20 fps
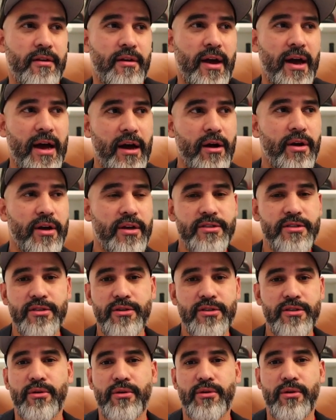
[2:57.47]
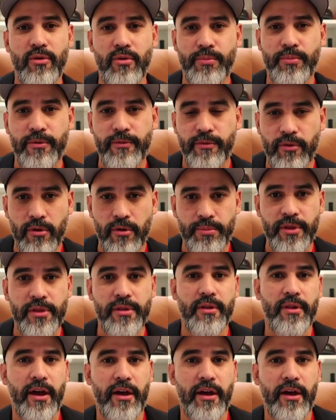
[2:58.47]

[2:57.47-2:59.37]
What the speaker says: how has your home performed in the